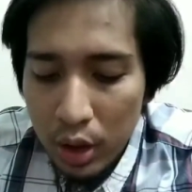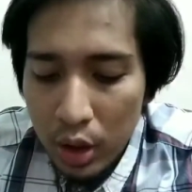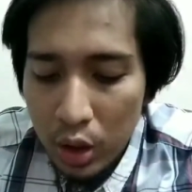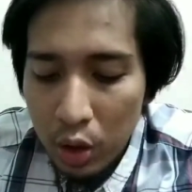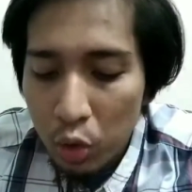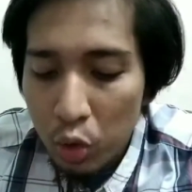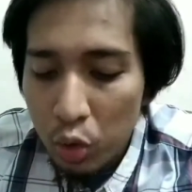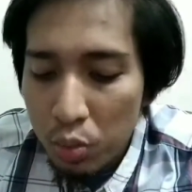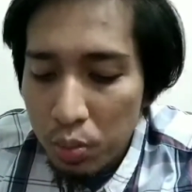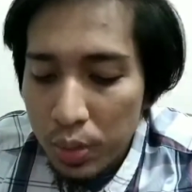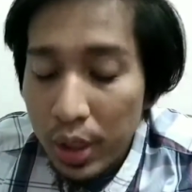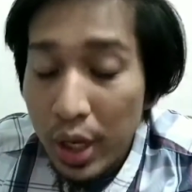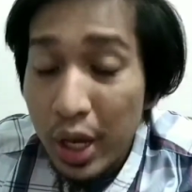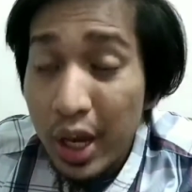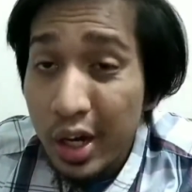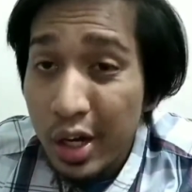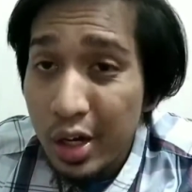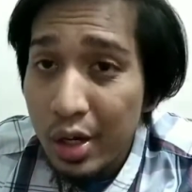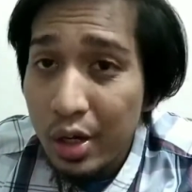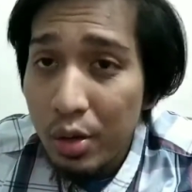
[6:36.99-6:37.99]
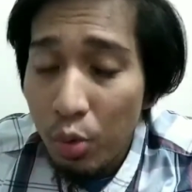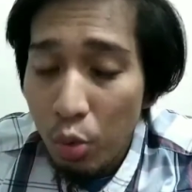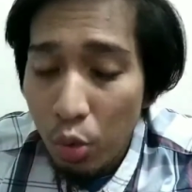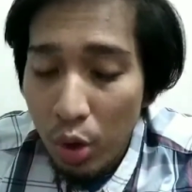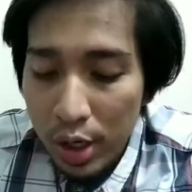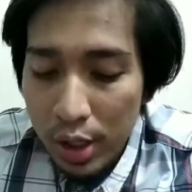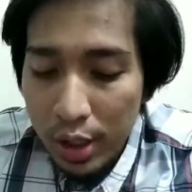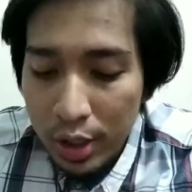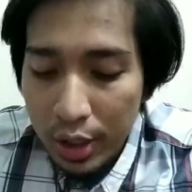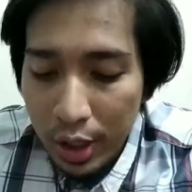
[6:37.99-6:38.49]
the human error
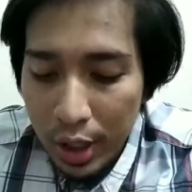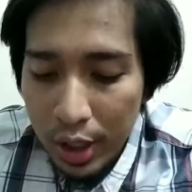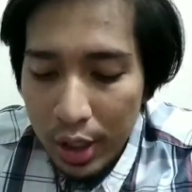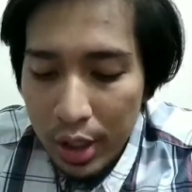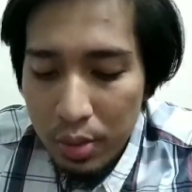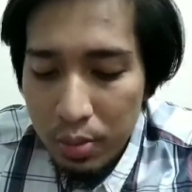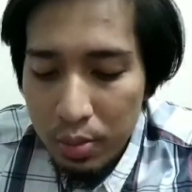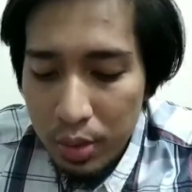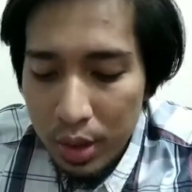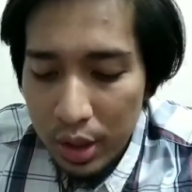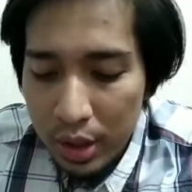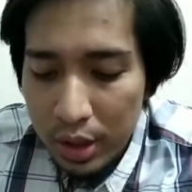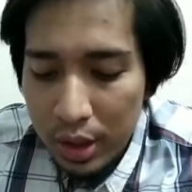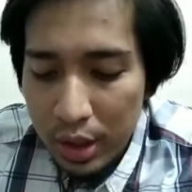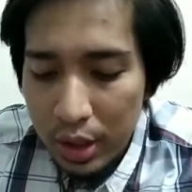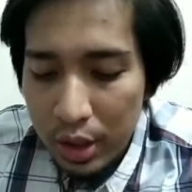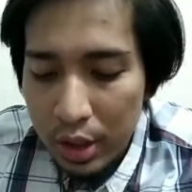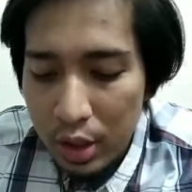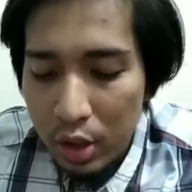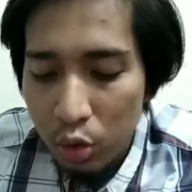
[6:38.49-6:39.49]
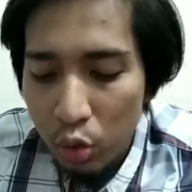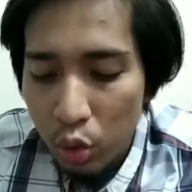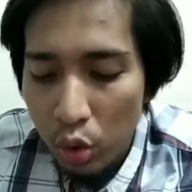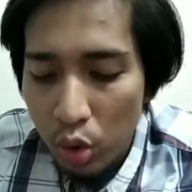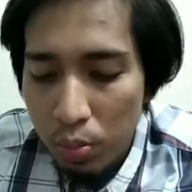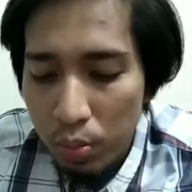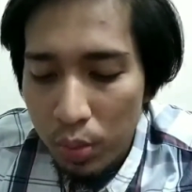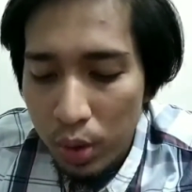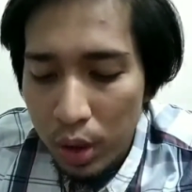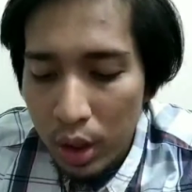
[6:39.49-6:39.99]
while calibrating the
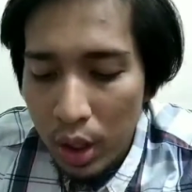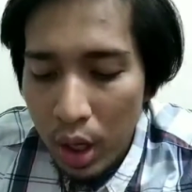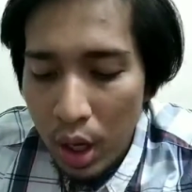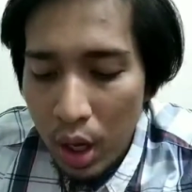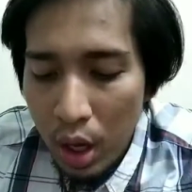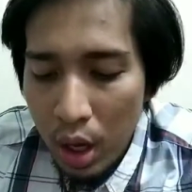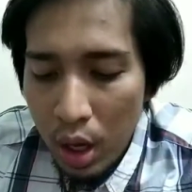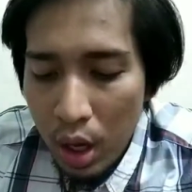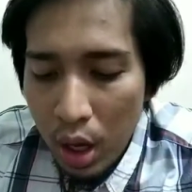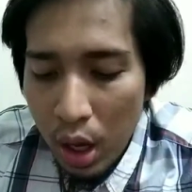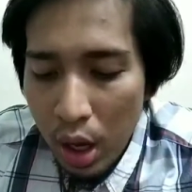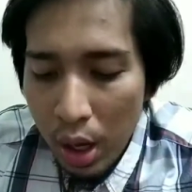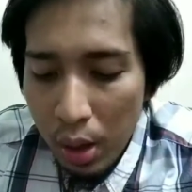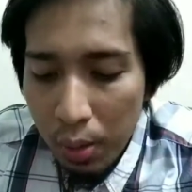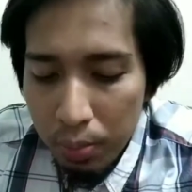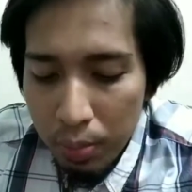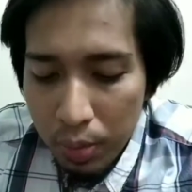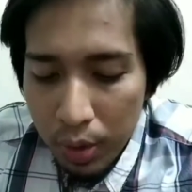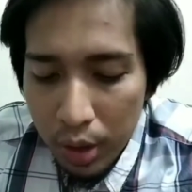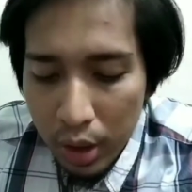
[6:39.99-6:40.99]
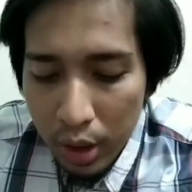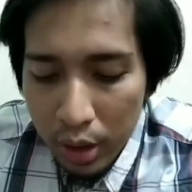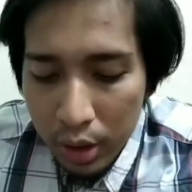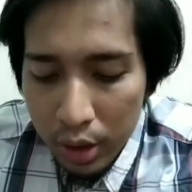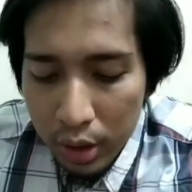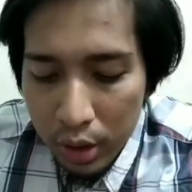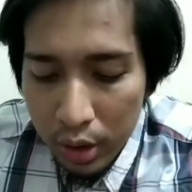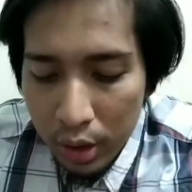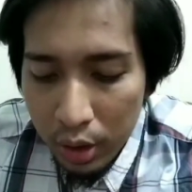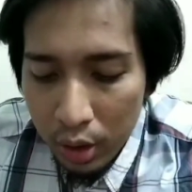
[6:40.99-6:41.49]
equipment,
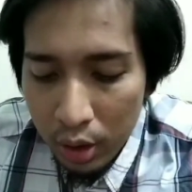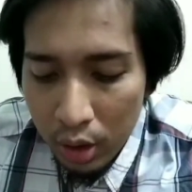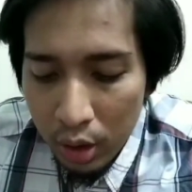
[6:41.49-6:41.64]
applying